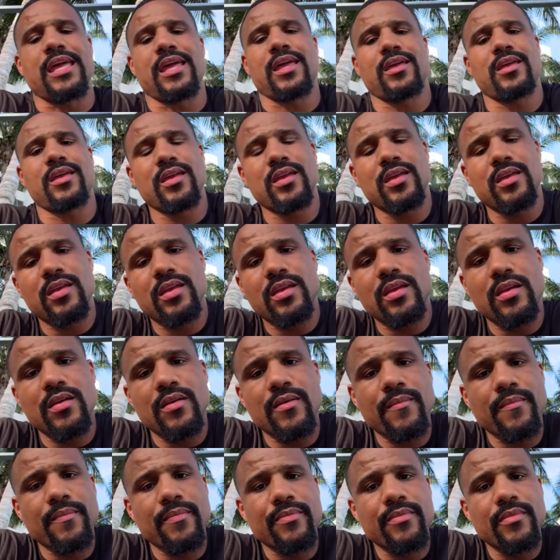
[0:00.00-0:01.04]
it.
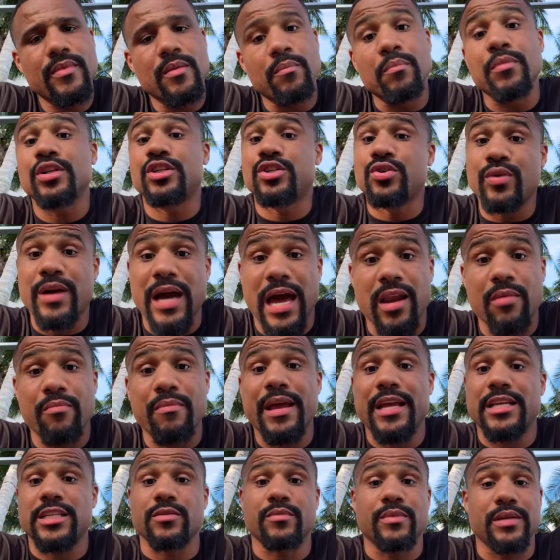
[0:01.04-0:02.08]
But you got
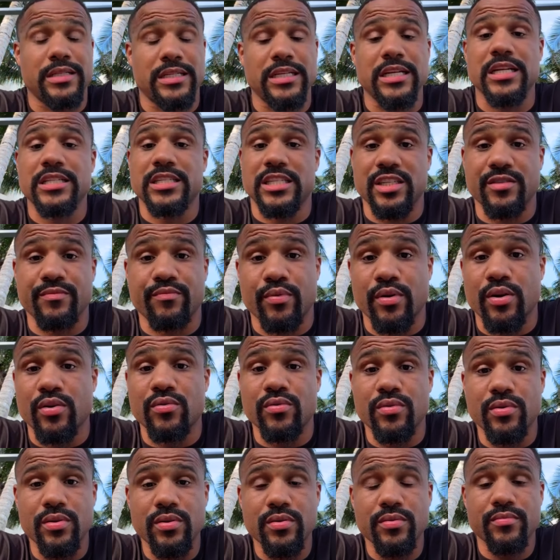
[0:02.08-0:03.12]
to make some adjustments,
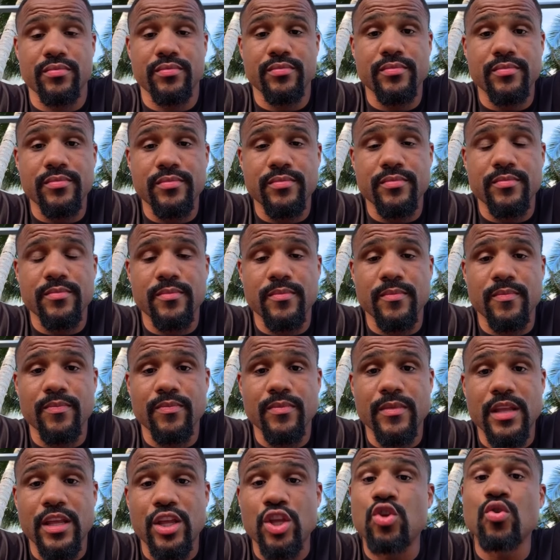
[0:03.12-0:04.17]
bro.
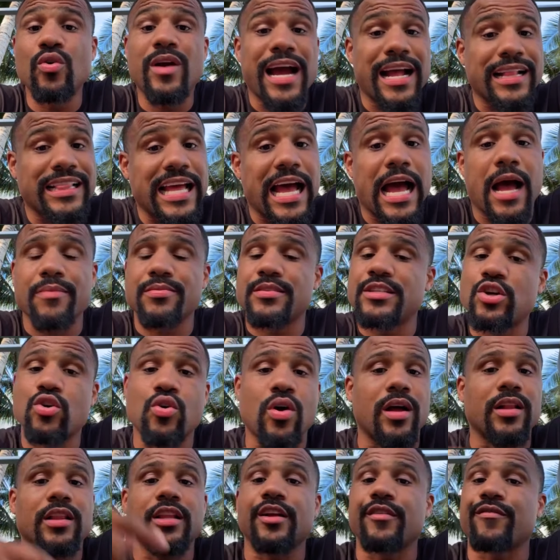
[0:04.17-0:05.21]
You got the option
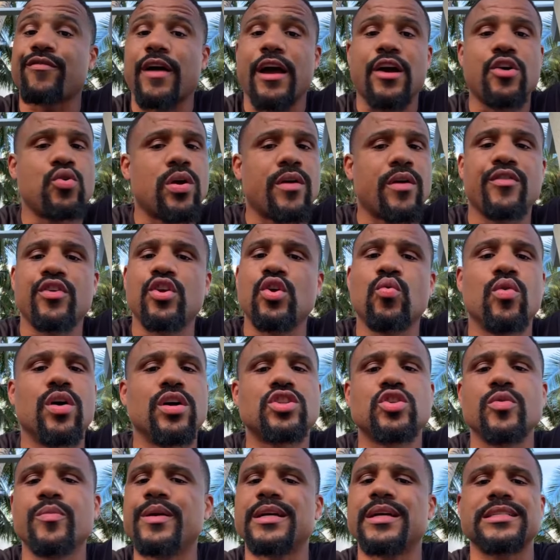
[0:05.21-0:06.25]
to go out there and fight whoever you
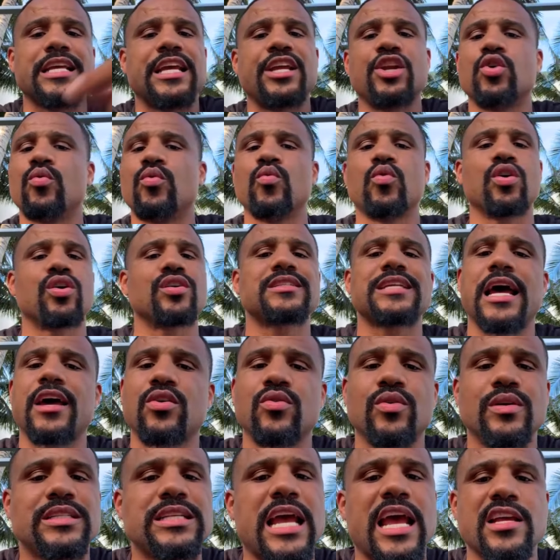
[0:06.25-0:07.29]
want to because ain't no world
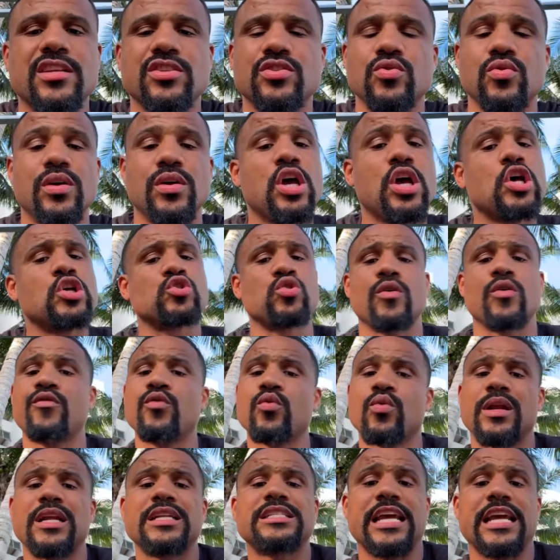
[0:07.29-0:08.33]
title attached to it. So
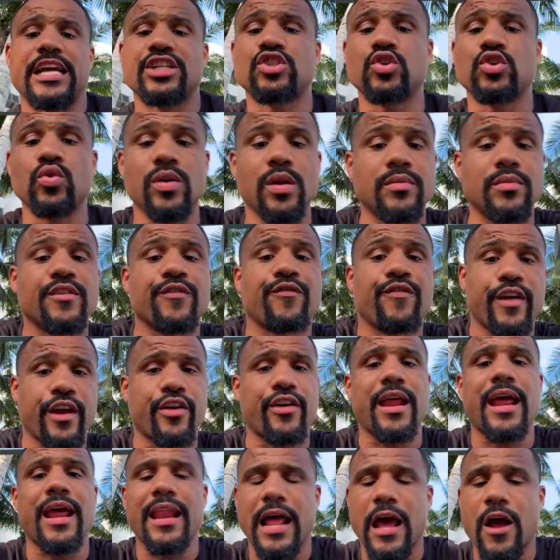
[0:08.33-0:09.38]
if you want to take a tune up to
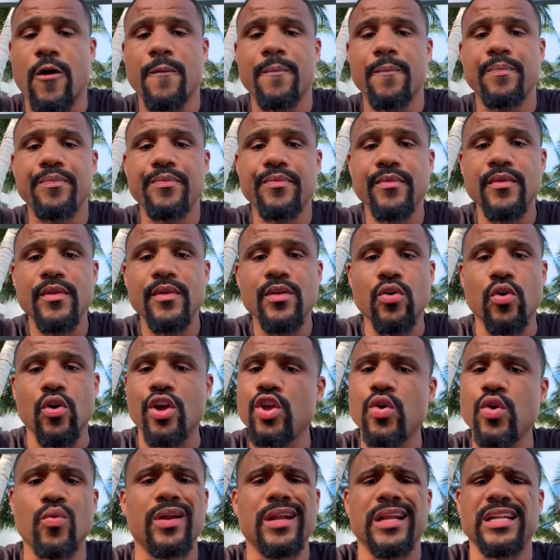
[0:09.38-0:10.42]
figure that out,
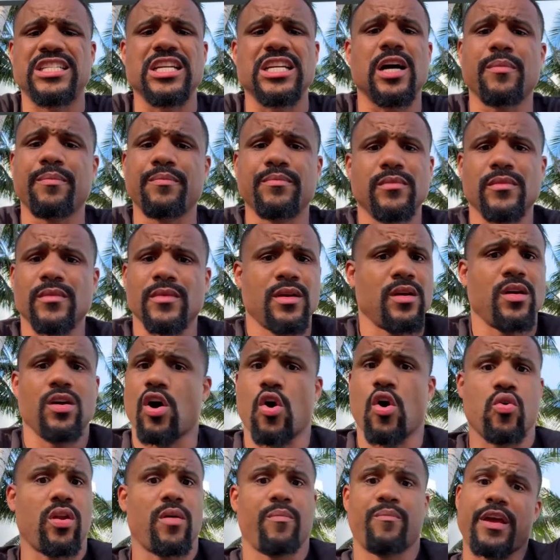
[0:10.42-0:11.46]
or you want to jump
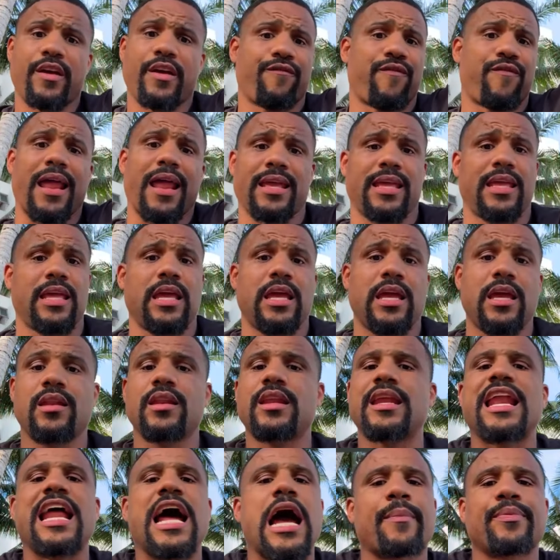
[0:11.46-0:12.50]
on a fight
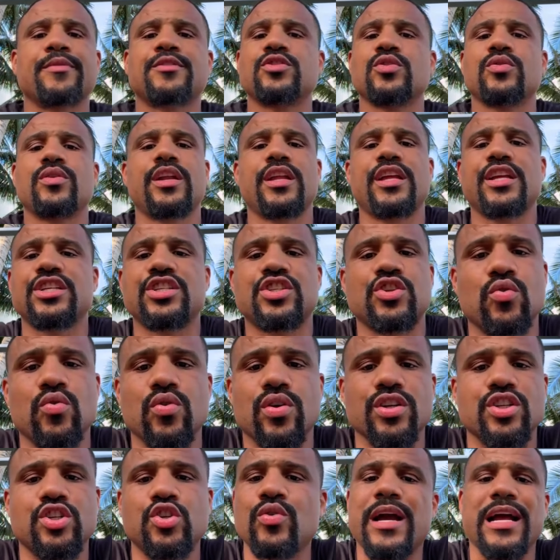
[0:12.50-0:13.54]
again, then the opportunity is
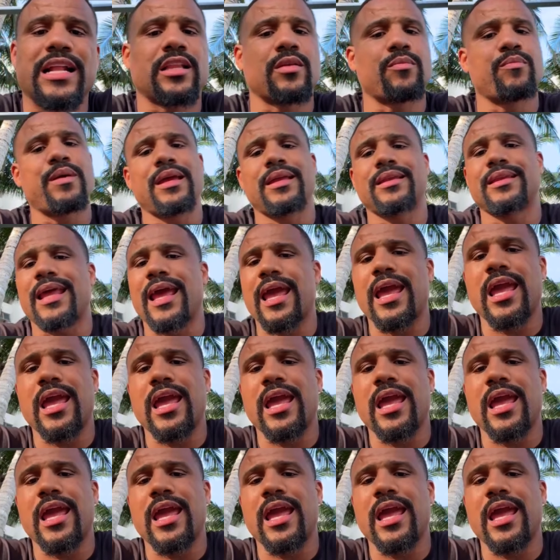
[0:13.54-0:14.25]
yours. You got the big